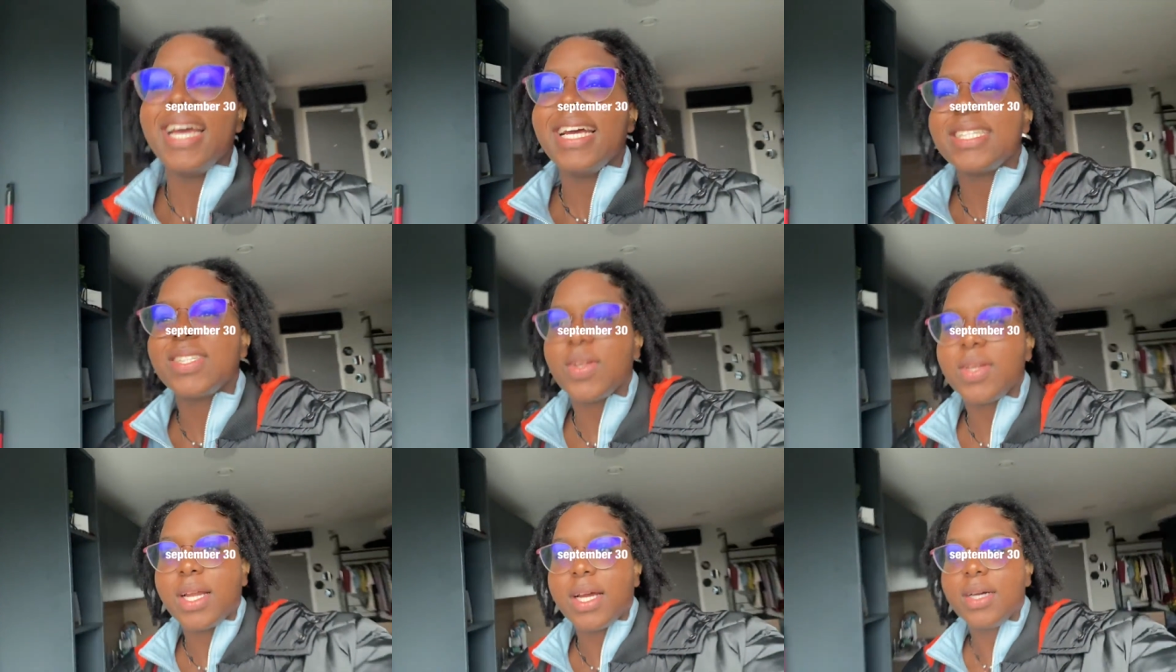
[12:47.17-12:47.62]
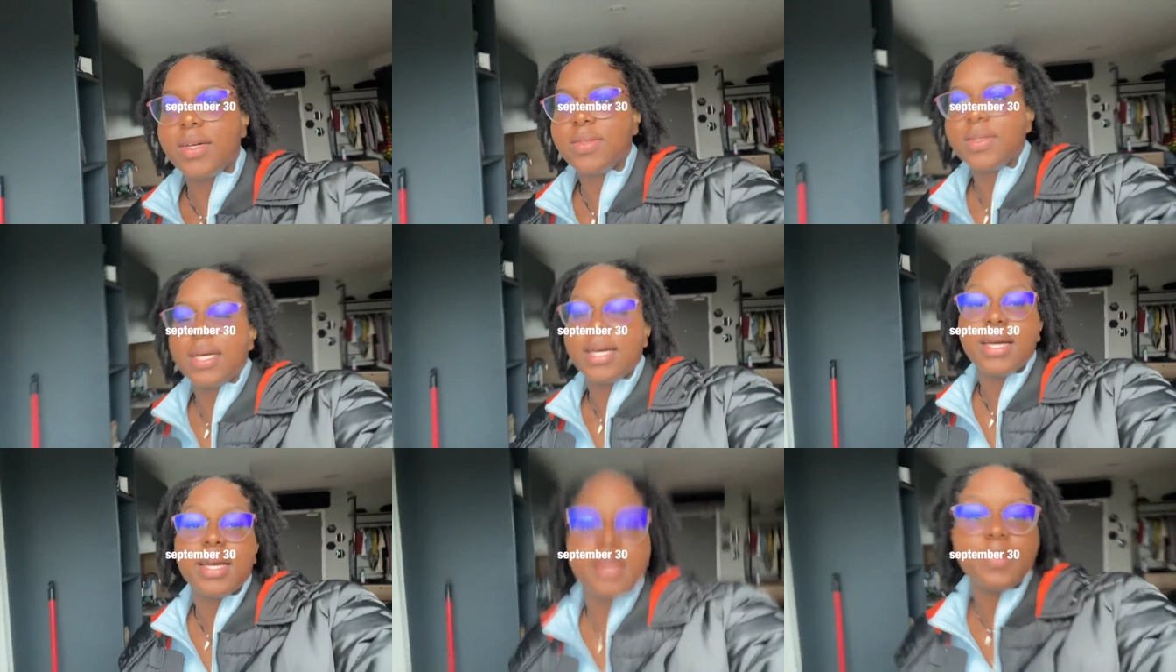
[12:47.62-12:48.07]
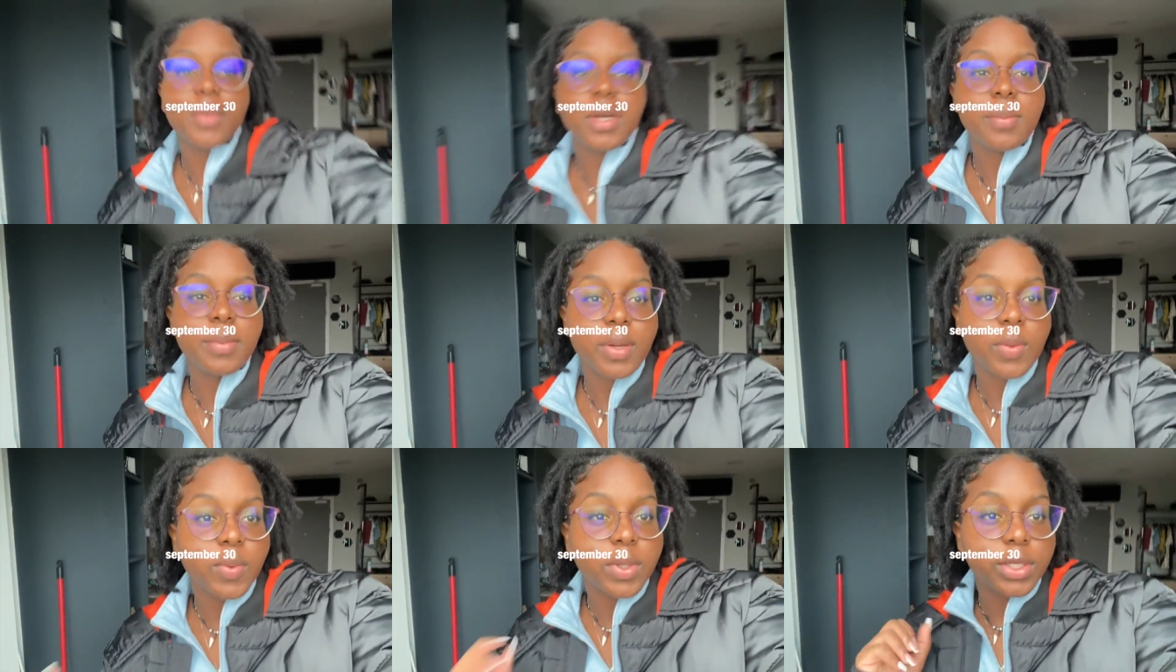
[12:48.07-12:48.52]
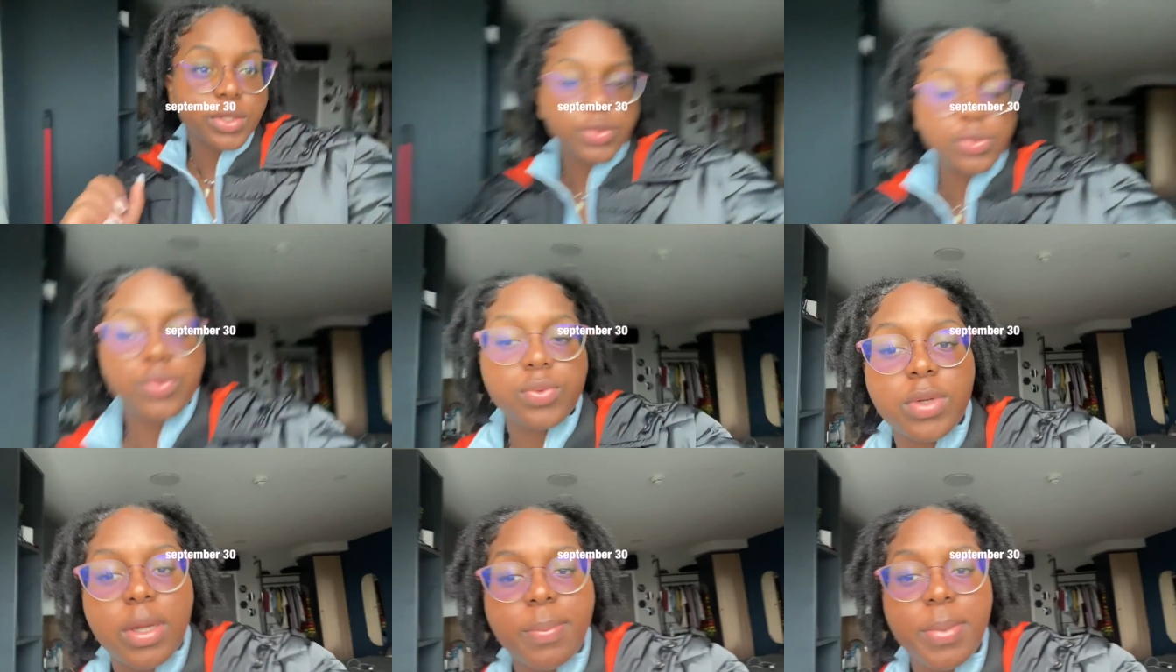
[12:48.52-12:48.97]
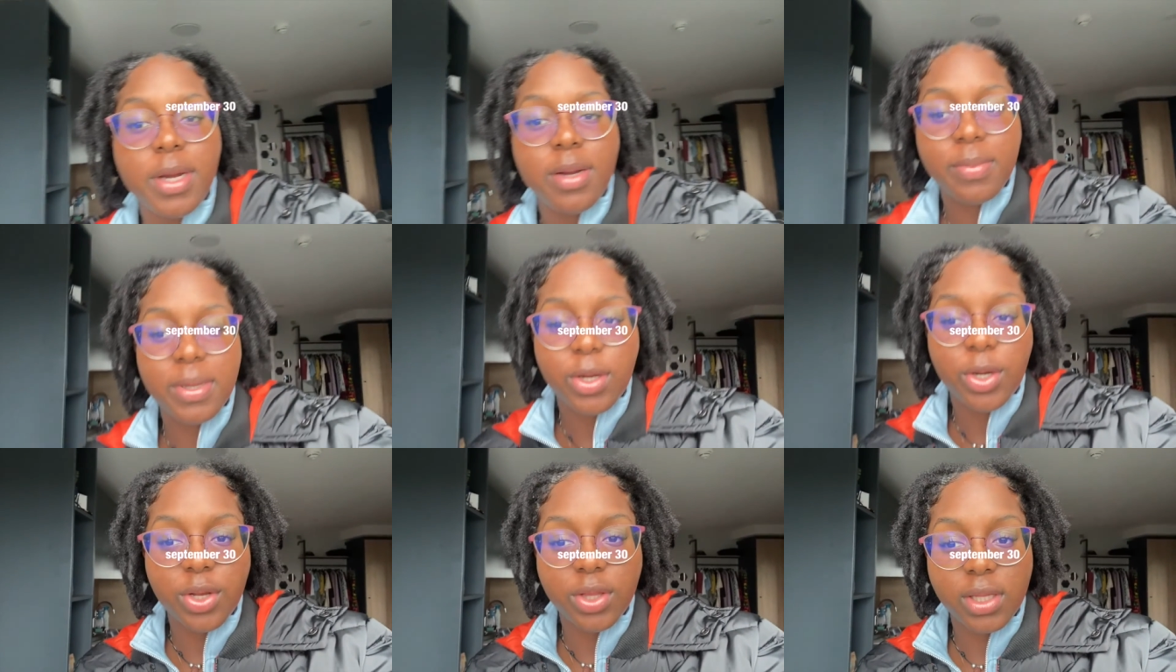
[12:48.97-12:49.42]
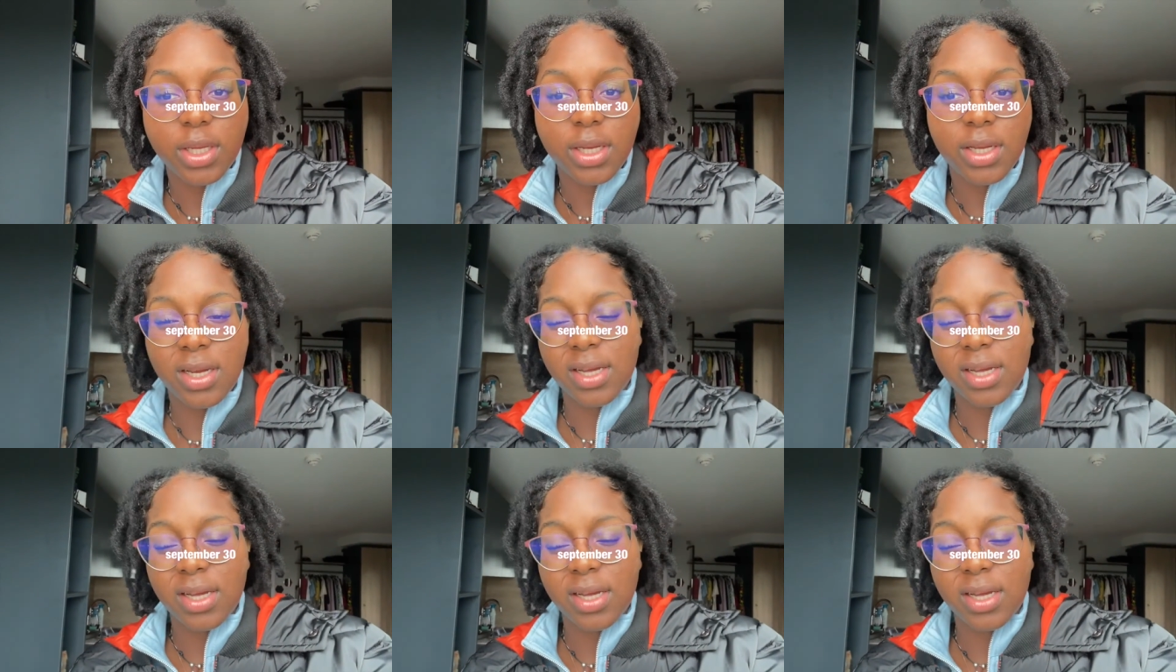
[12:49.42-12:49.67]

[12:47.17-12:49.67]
so now i'm on my way to a peer mentor thing